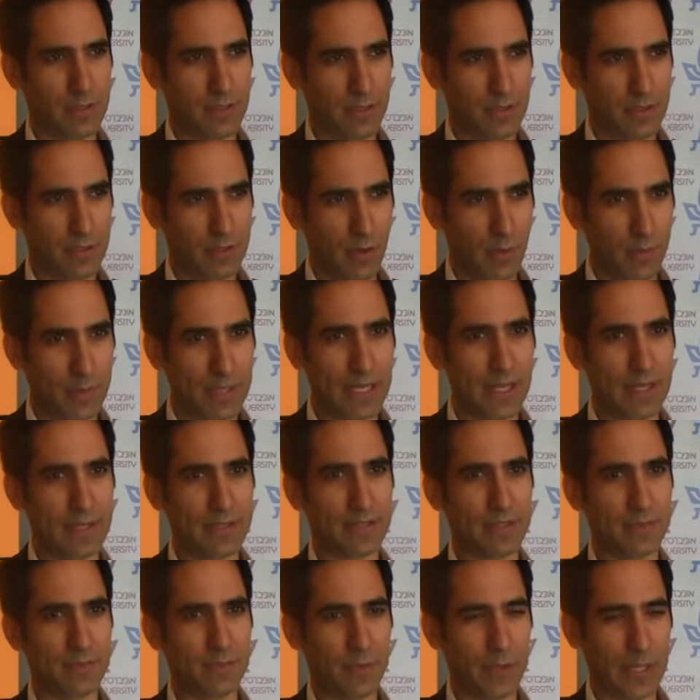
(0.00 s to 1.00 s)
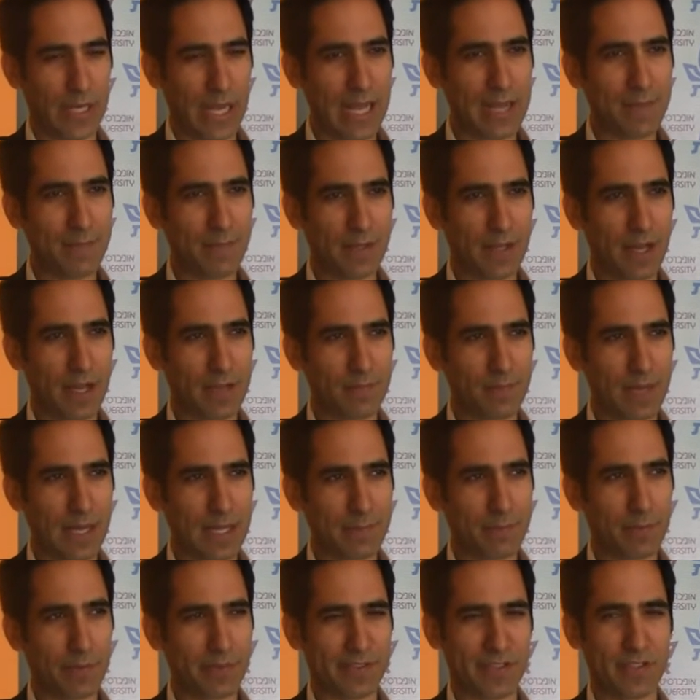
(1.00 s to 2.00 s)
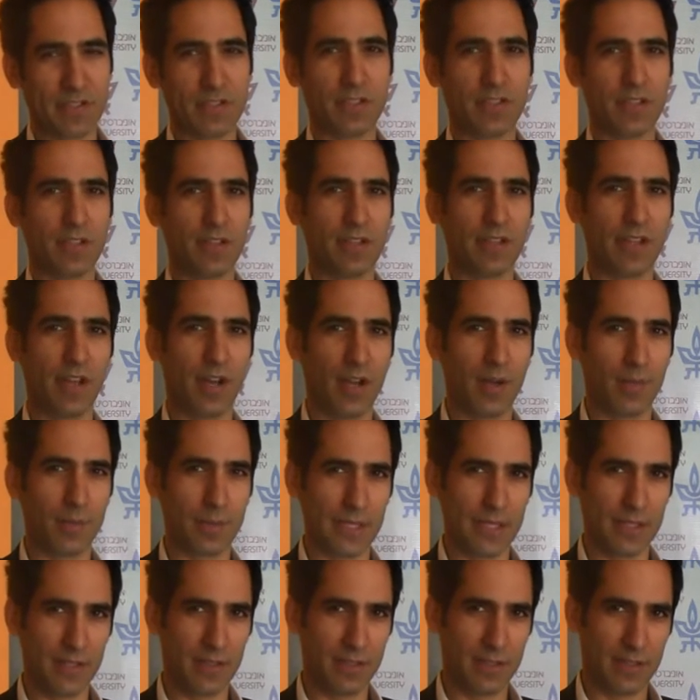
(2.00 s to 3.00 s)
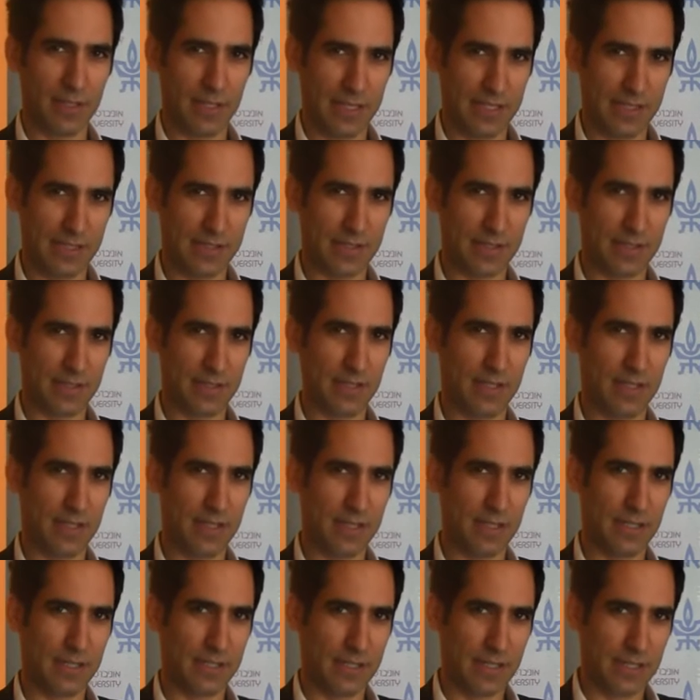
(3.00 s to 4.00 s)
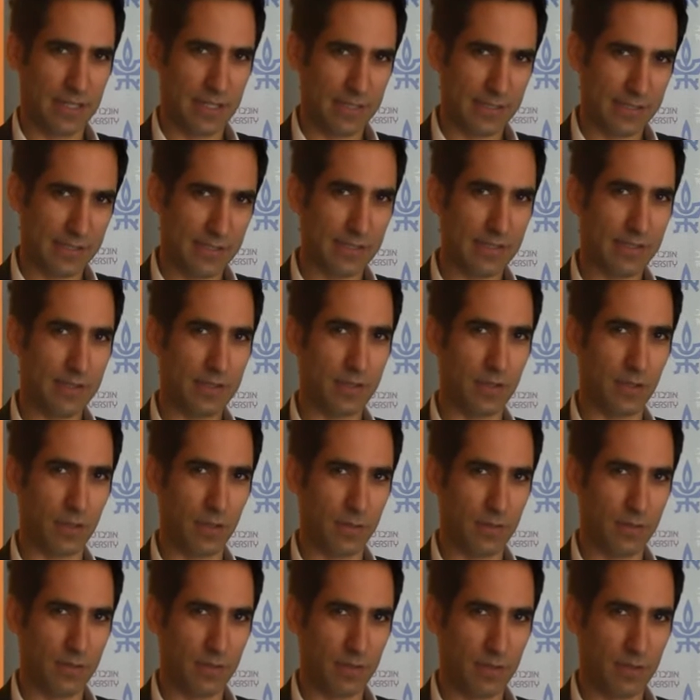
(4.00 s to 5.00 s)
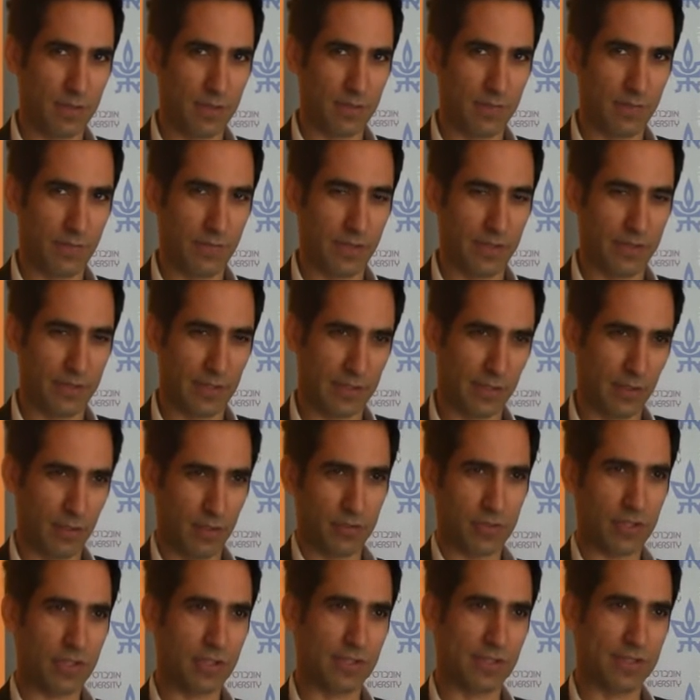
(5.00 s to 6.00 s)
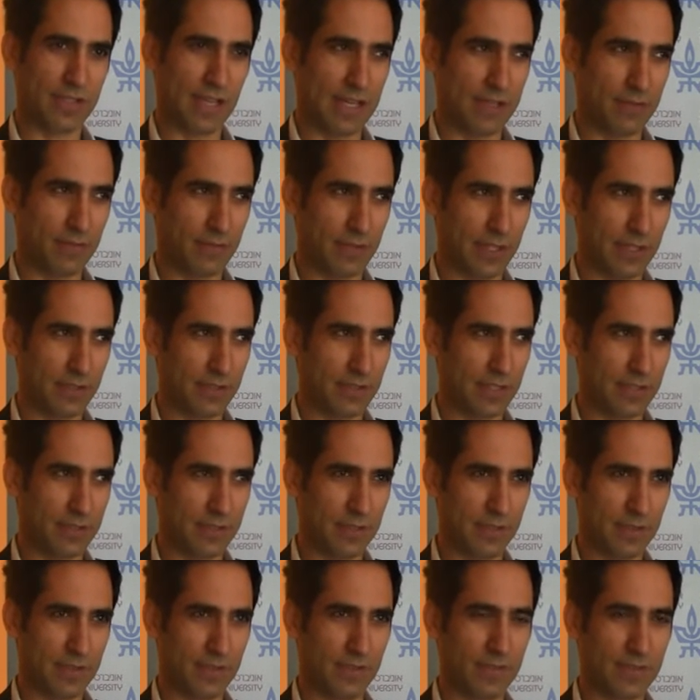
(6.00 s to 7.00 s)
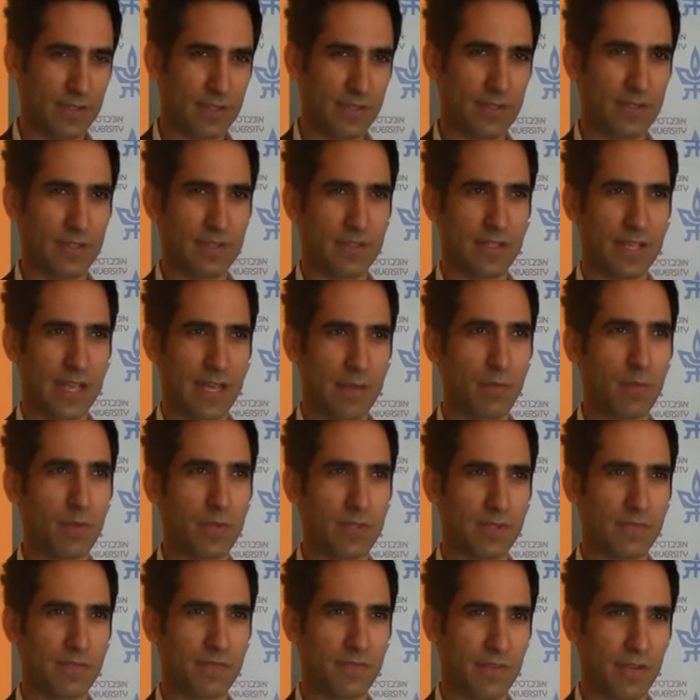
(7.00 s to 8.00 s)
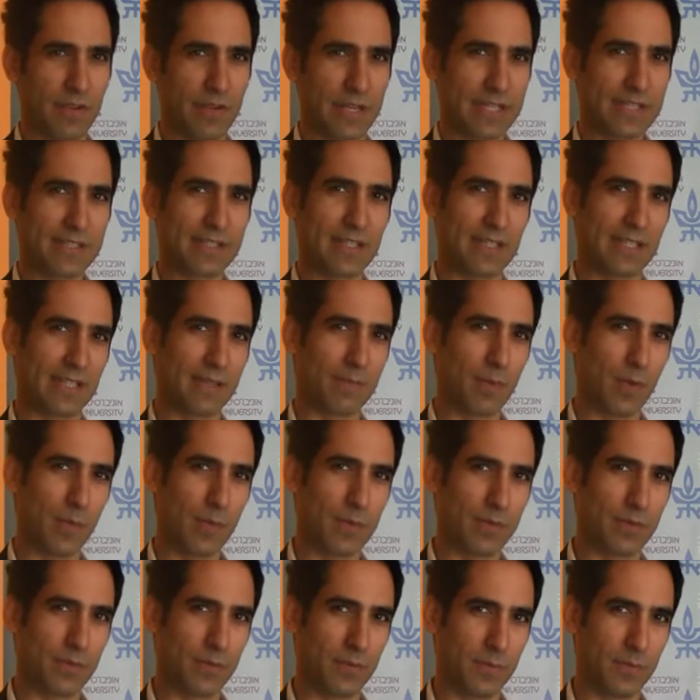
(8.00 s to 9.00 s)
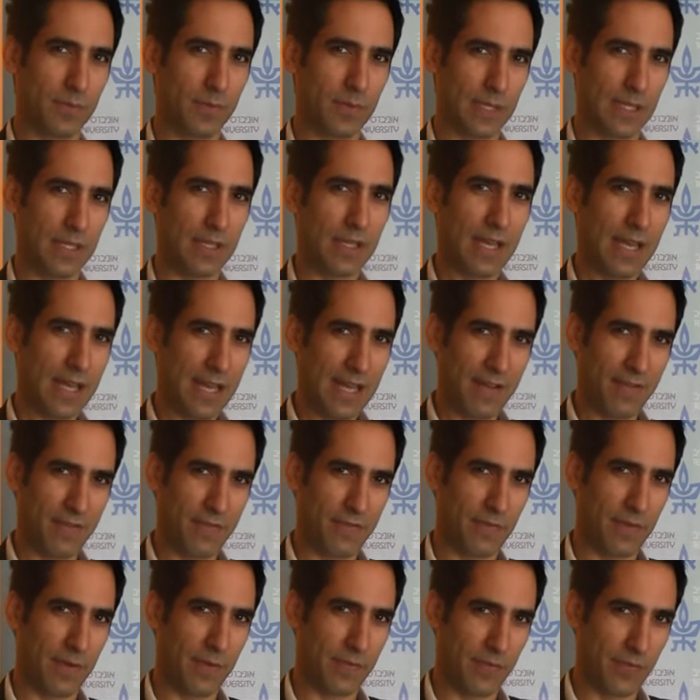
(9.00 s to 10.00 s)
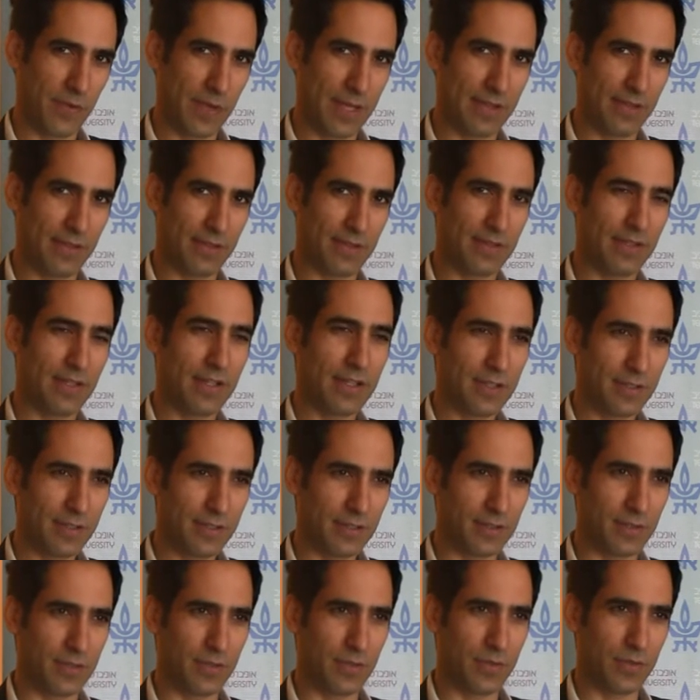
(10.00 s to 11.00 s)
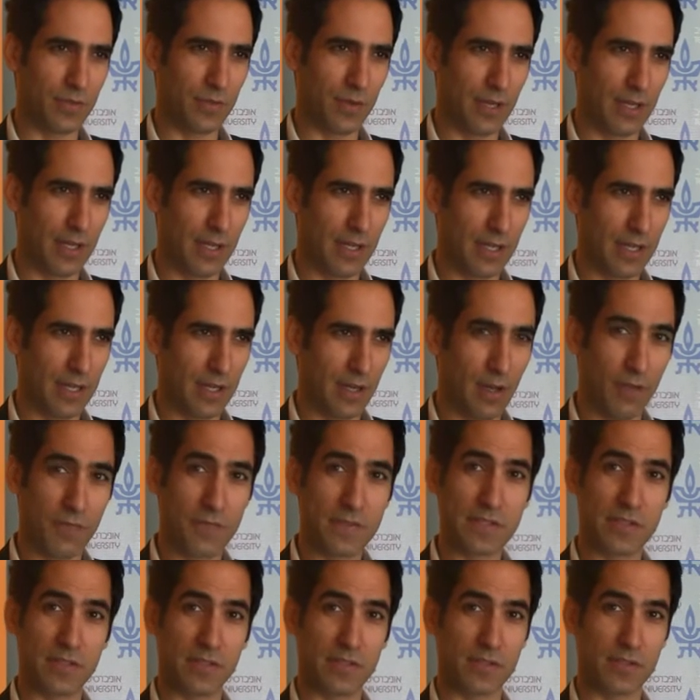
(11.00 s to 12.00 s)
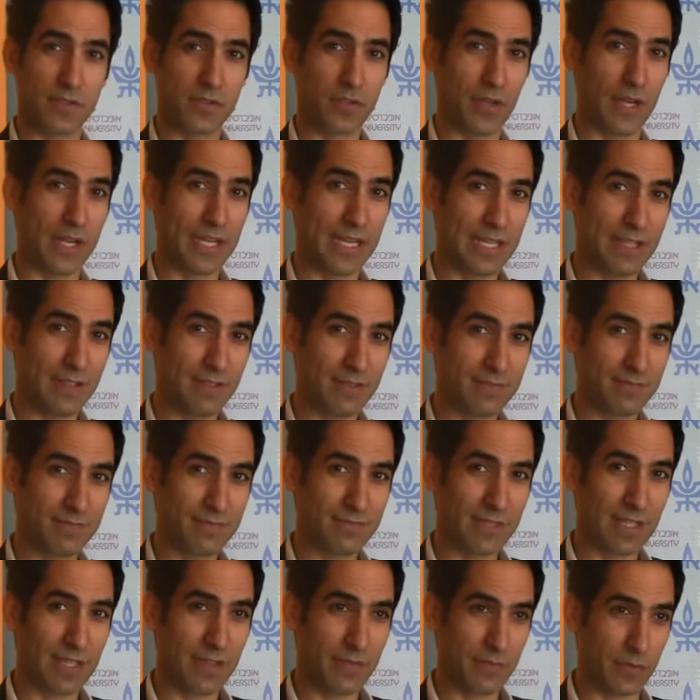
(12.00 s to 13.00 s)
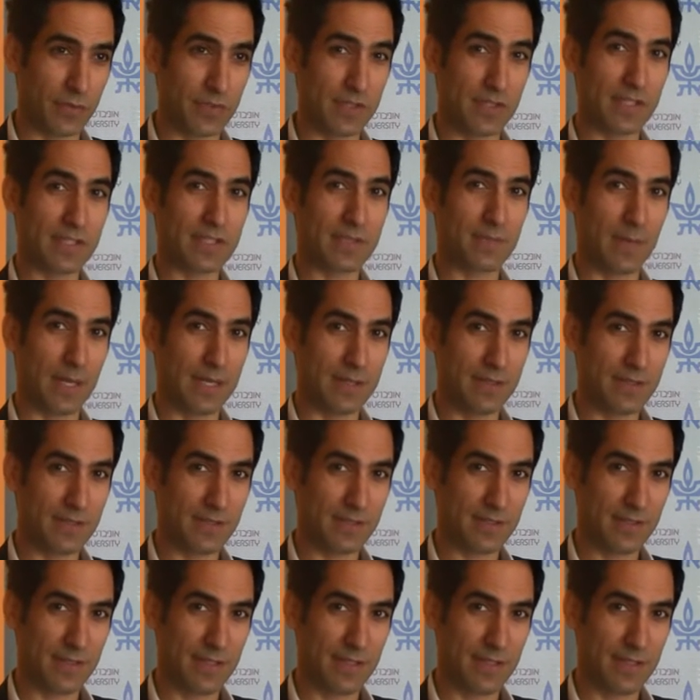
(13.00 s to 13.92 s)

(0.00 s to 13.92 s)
nominated, when I got my position in the army as the CISO of the technological side of the intelligence services, that was a very exciting moment to me. I've went to do officers training for 6 months.